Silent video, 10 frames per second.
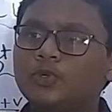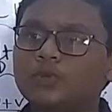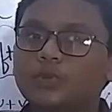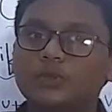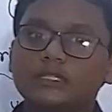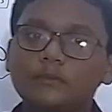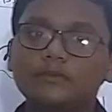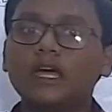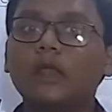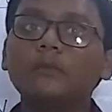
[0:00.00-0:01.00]
to
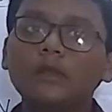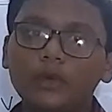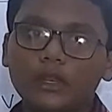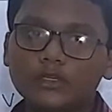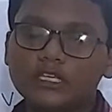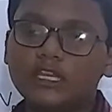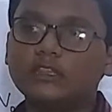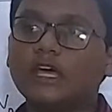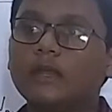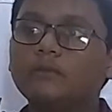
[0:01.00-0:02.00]
some thermal
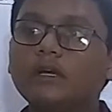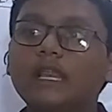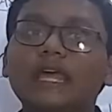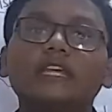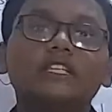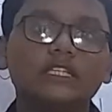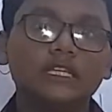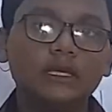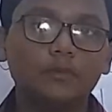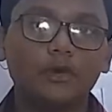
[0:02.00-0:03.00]

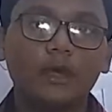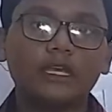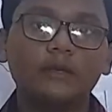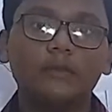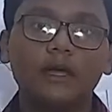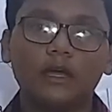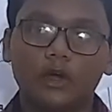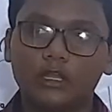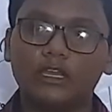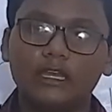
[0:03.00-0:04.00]
energy provided
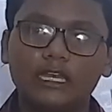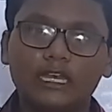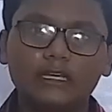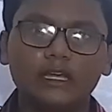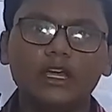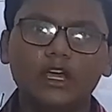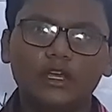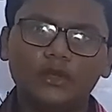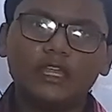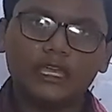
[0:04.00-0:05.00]
in it,
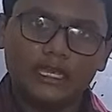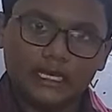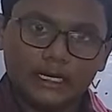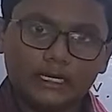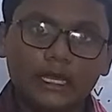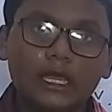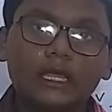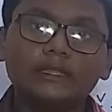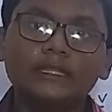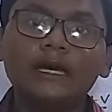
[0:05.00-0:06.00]
due to the heat,
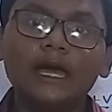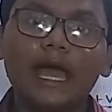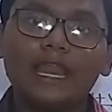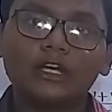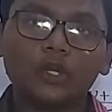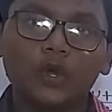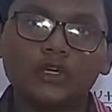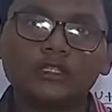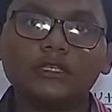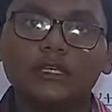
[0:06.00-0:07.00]
the
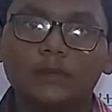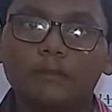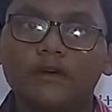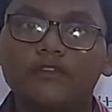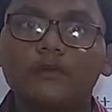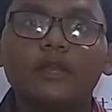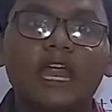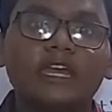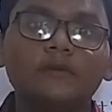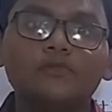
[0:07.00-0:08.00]
electrons perform
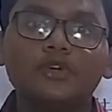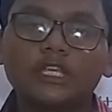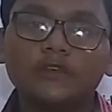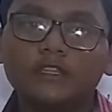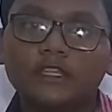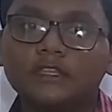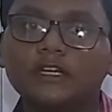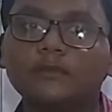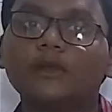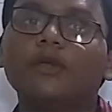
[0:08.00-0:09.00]
random motion with the
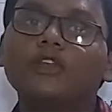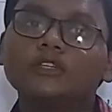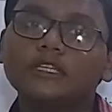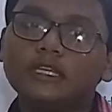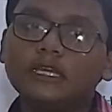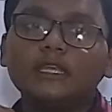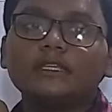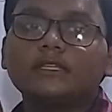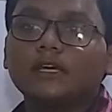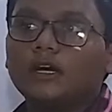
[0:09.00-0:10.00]
thermal velocity. It
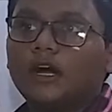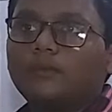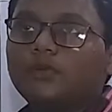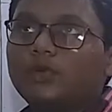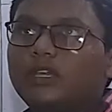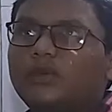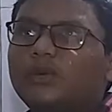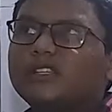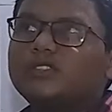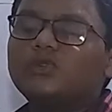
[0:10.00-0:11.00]
is up to
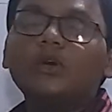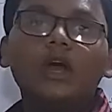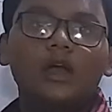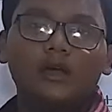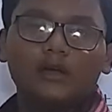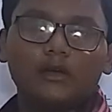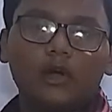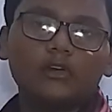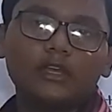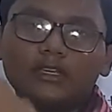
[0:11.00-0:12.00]
equals to
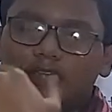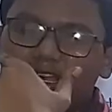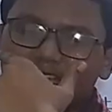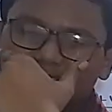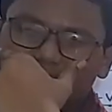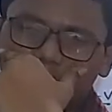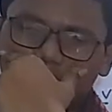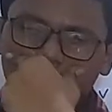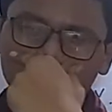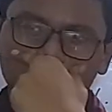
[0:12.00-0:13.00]
congruent. It is up
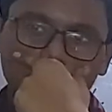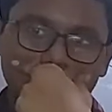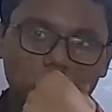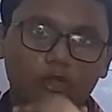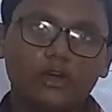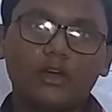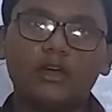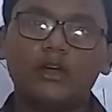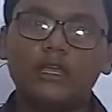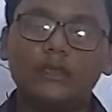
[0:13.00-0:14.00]
to means
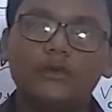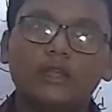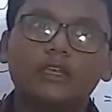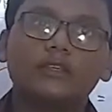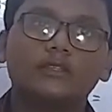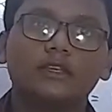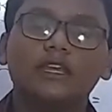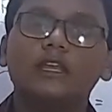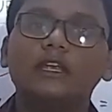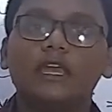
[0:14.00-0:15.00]
it is
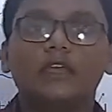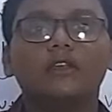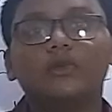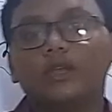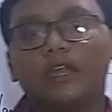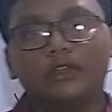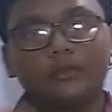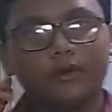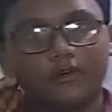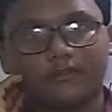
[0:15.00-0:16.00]
nearly taking to 10 to the
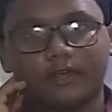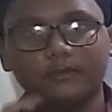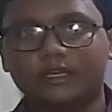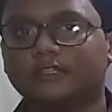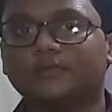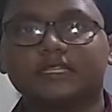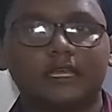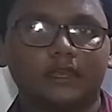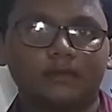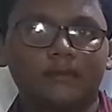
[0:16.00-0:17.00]
power of 5 meters per
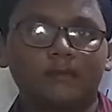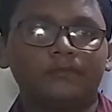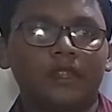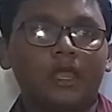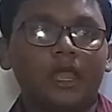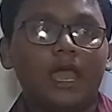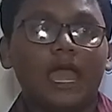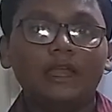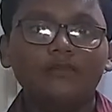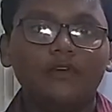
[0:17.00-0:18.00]
second,
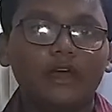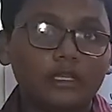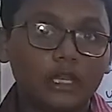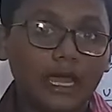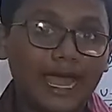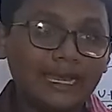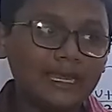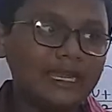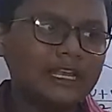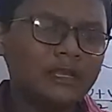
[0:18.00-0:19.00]
and
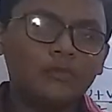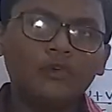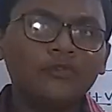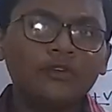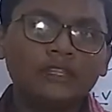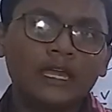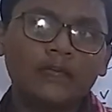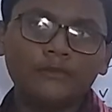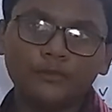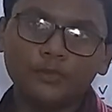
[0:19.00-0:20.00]
it will move with
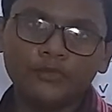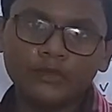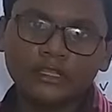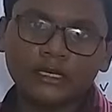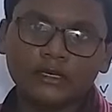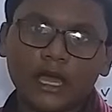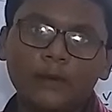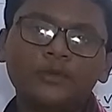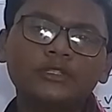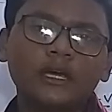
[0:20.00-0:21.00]
it
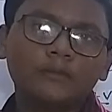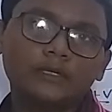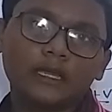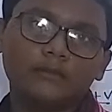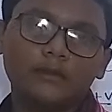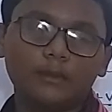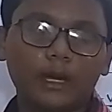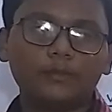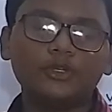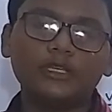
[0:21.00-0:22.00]
up to some
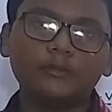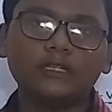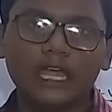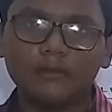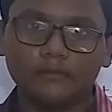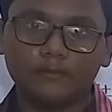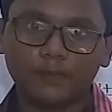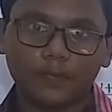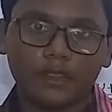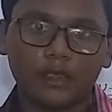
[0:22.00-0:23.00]
time.
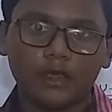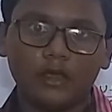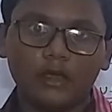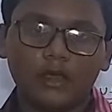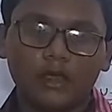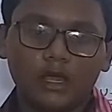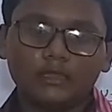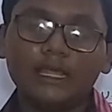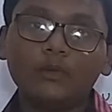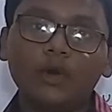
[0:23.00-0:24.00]

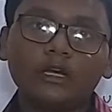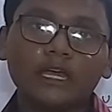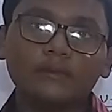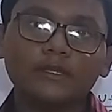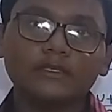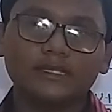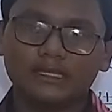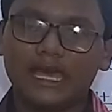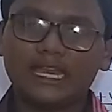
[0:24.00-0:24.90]
Then what happens? The